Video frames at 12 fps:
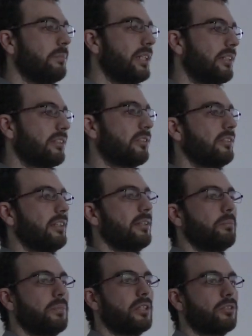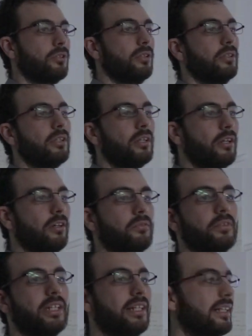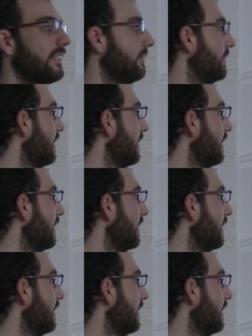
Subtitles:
big strategic picture of AI